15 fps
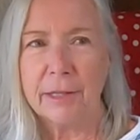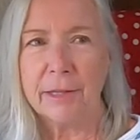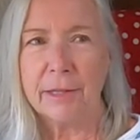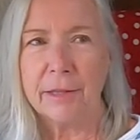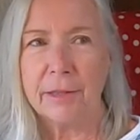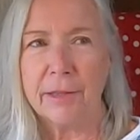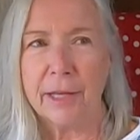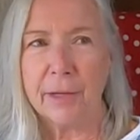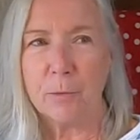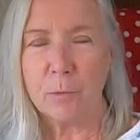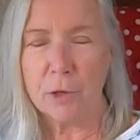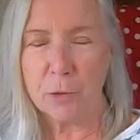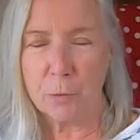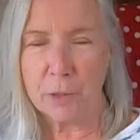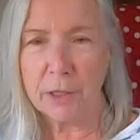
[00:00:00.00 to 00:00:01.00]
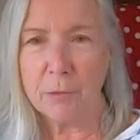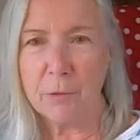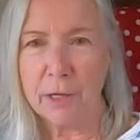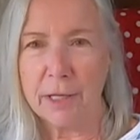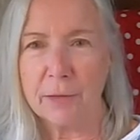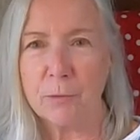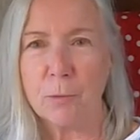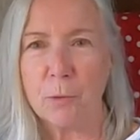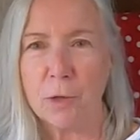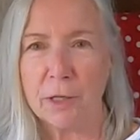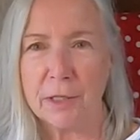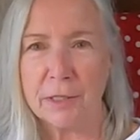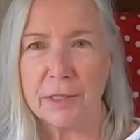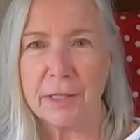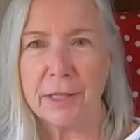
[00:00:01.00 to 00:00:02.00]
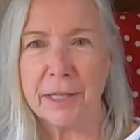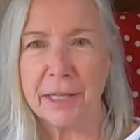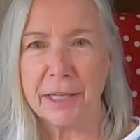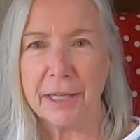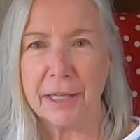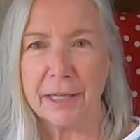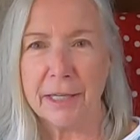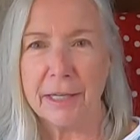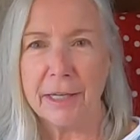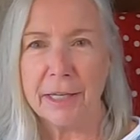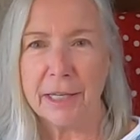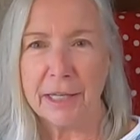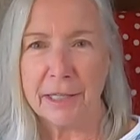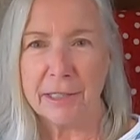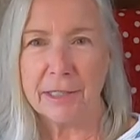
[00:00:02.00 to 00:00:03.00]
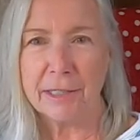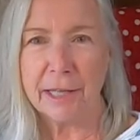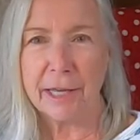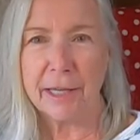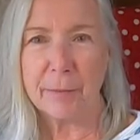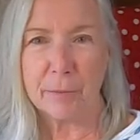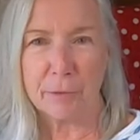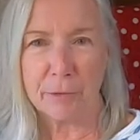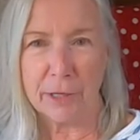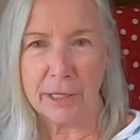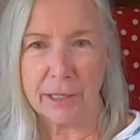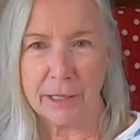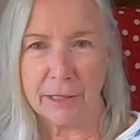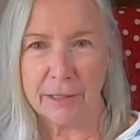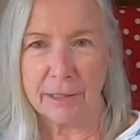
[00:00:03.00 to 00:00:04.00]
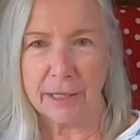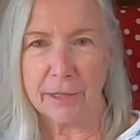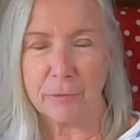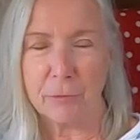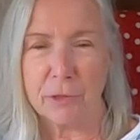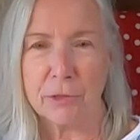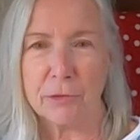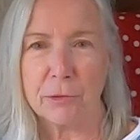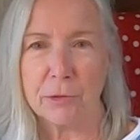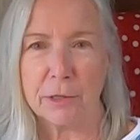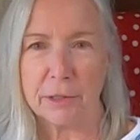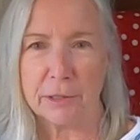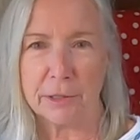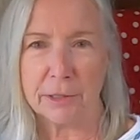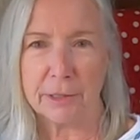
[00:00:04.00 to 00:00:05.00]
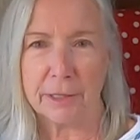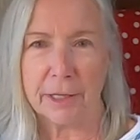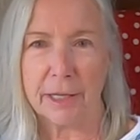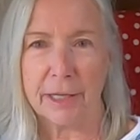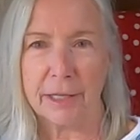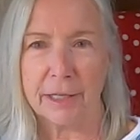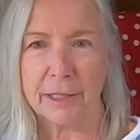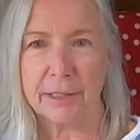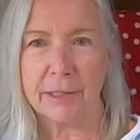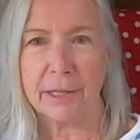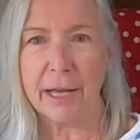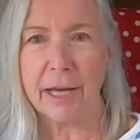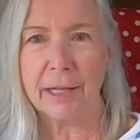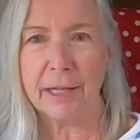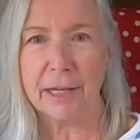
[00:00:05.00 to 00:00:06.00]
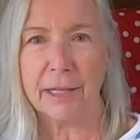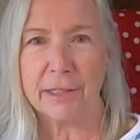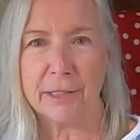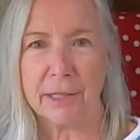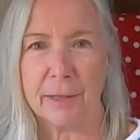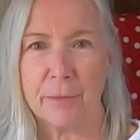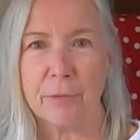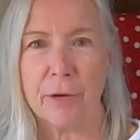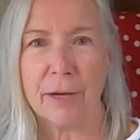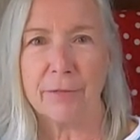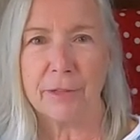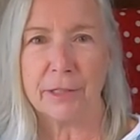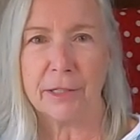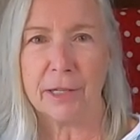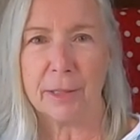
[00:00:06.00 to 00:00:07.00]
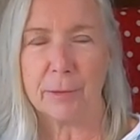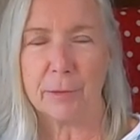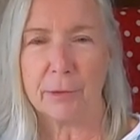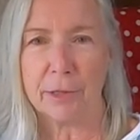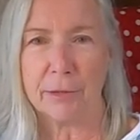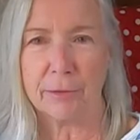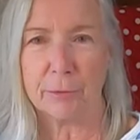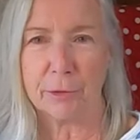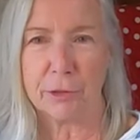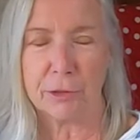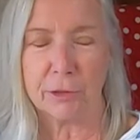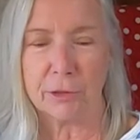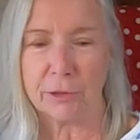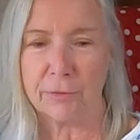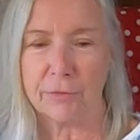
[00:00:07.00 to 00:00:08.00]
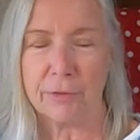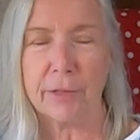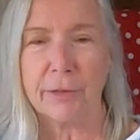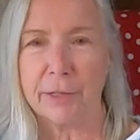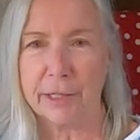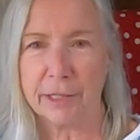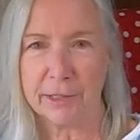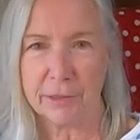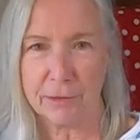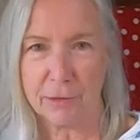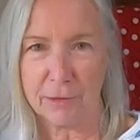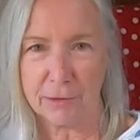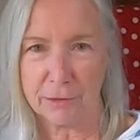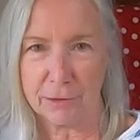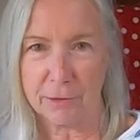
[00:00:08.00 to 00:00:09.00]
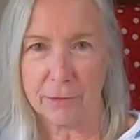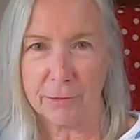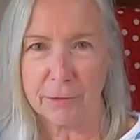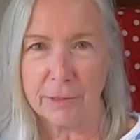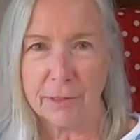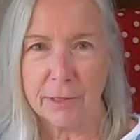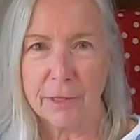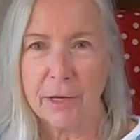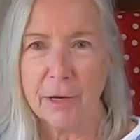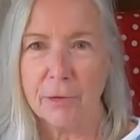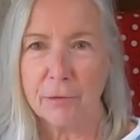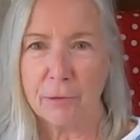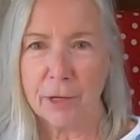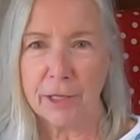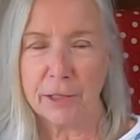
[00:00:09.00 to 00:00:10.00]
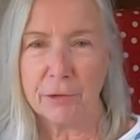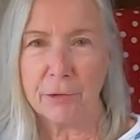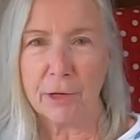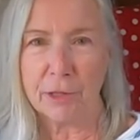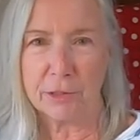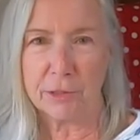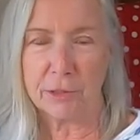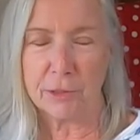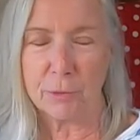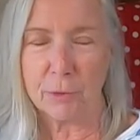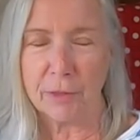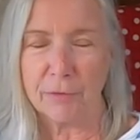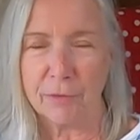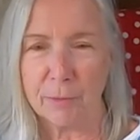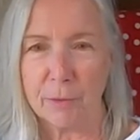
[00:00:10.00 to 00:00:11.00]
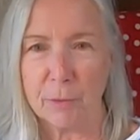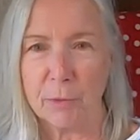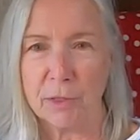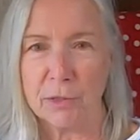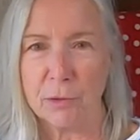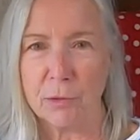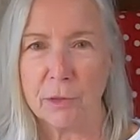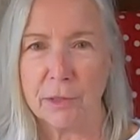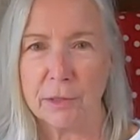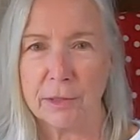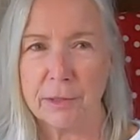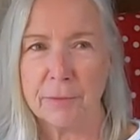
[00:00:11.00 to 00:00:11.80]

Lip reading: Then where we went was the East Lake Marina and Resort, and that has a private campground, which looks very nice also, right across the street from the resort.